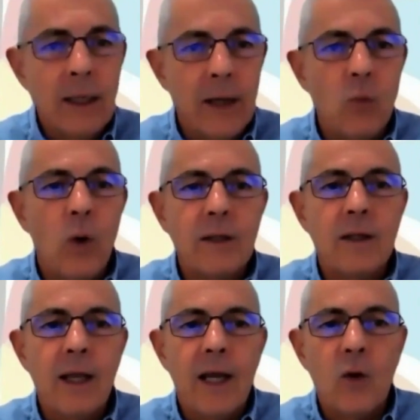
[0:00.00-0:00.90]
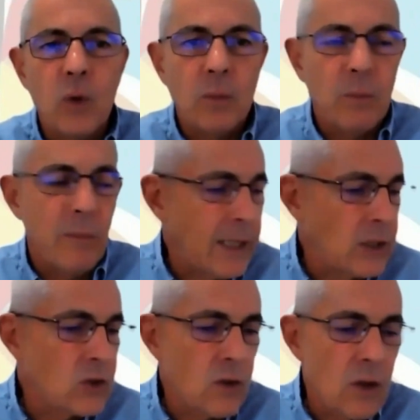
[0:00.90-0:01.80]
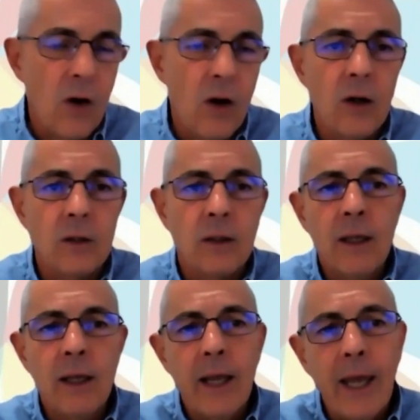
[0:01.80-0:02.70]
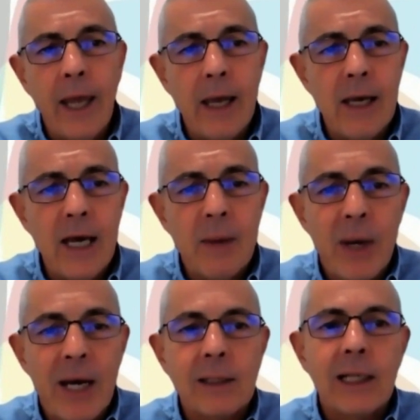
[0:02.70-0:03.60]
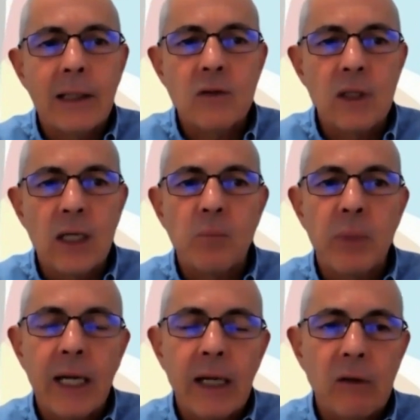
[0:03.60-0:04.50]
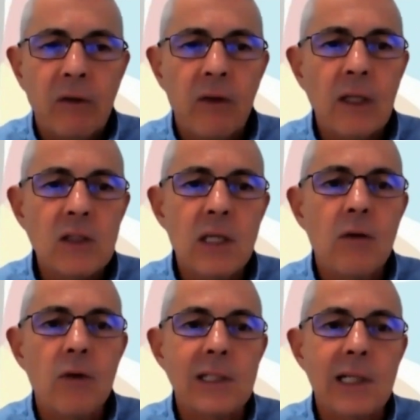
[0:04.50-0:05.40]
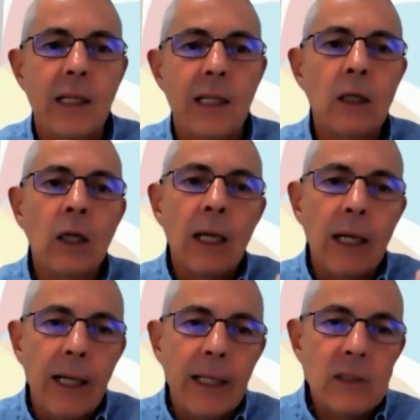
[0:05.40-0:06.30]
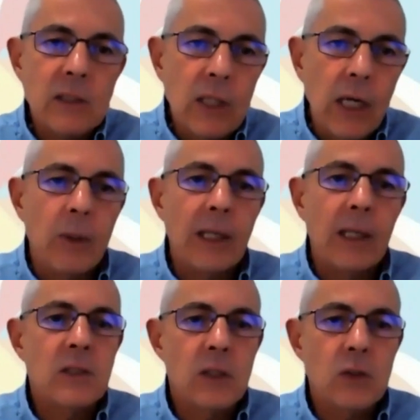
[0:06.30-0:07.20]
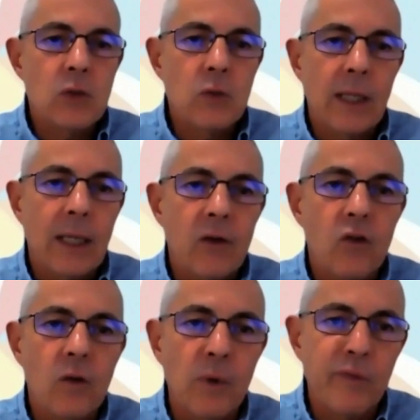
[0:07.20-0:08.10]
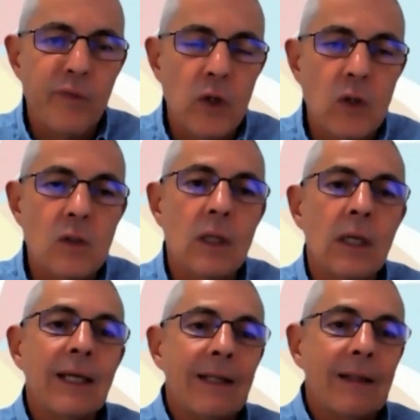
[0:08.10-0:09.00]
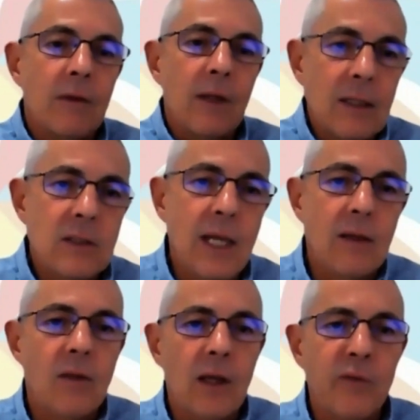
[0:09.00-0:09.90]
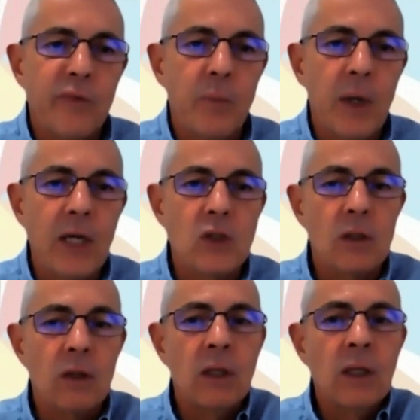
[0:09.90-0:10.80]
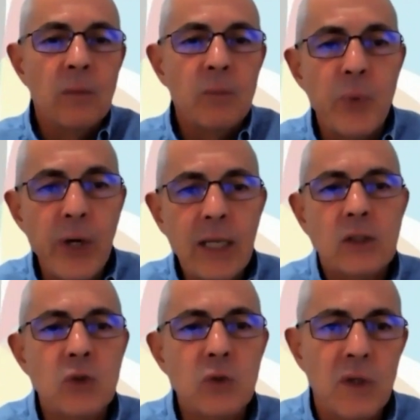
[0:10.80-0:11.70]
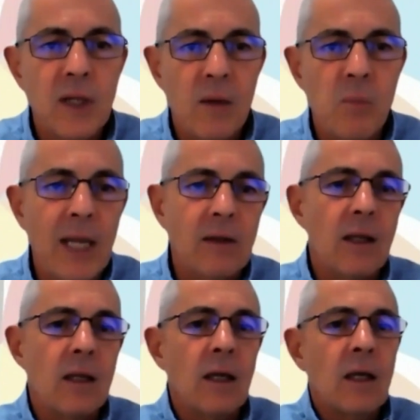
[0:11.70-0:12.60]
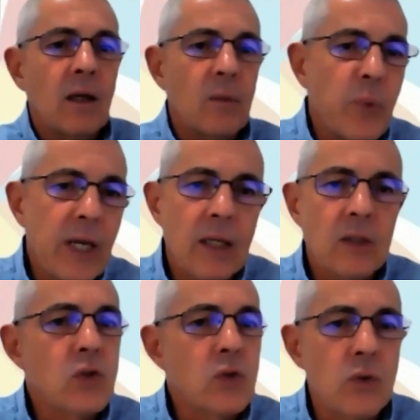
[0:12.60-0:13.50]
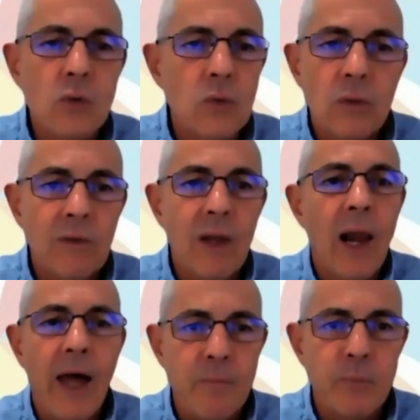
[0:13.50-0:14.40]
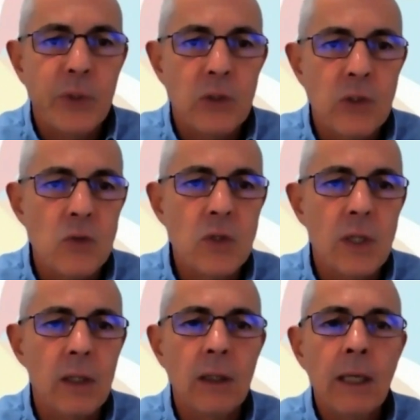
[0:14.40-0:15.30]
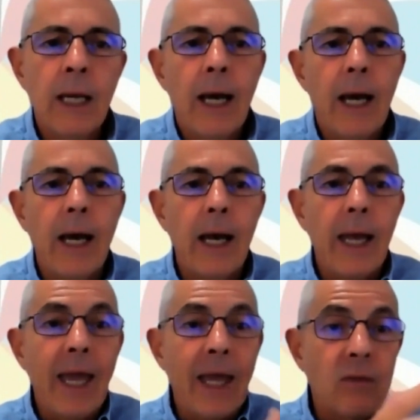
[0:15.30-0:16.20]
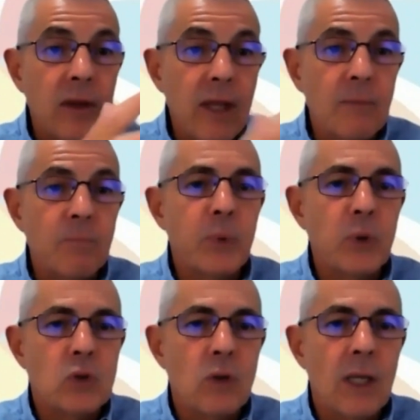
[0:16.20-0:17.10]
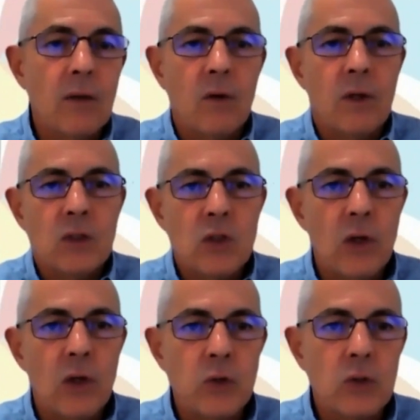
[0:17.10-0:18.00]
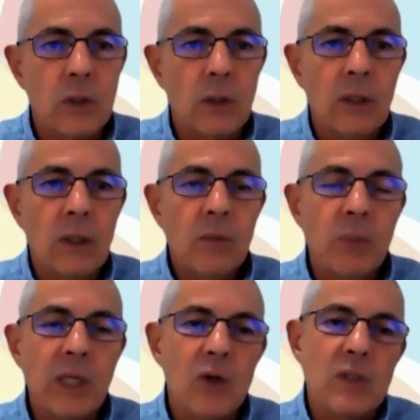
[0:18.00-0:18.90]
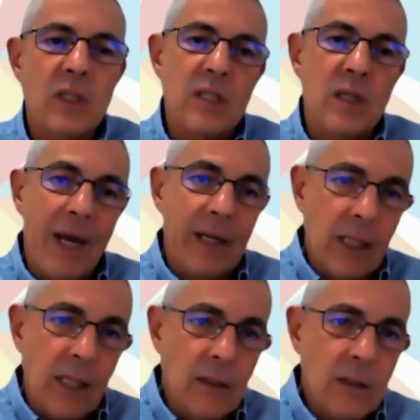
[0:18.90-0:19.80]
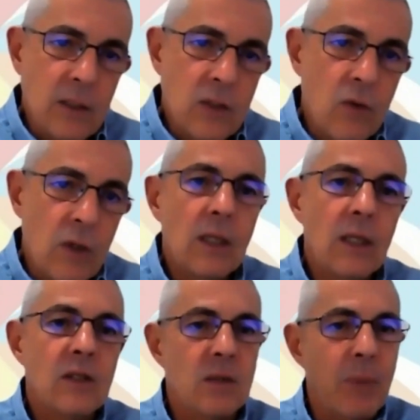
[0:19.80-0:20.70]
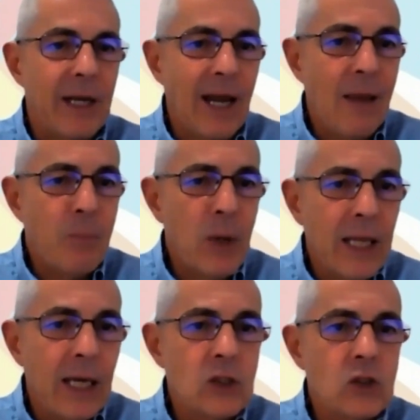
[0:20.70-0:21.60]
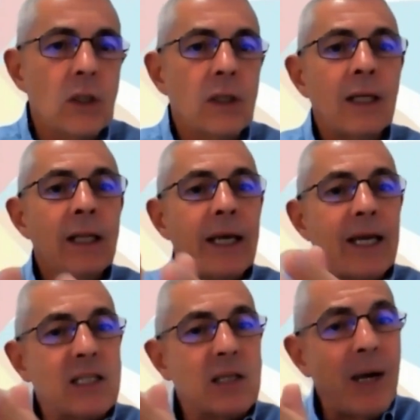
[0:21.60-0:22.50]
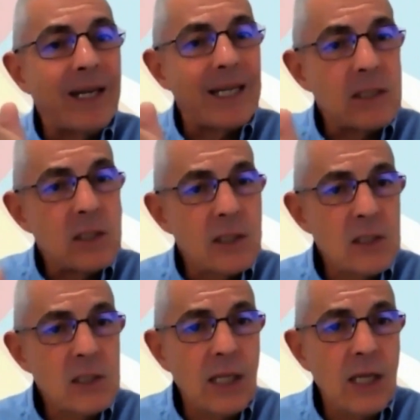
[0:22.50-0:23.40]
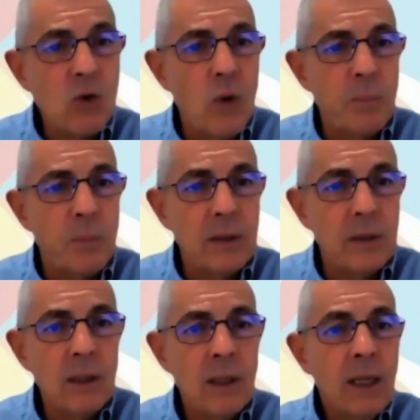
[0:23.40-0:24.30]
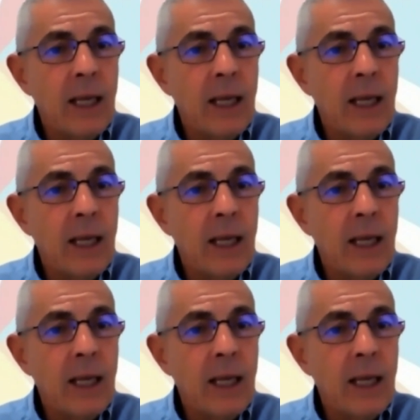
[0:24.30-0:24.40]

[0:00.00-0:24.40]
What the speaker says: One day I will manage the art about listening. But I think seriously, let's go and listen to the customer first, then take the information, bring it to Techmatic, bring it to the lime producer, and then put together a solution, because it's about industry, it's about application, it's about existing equipment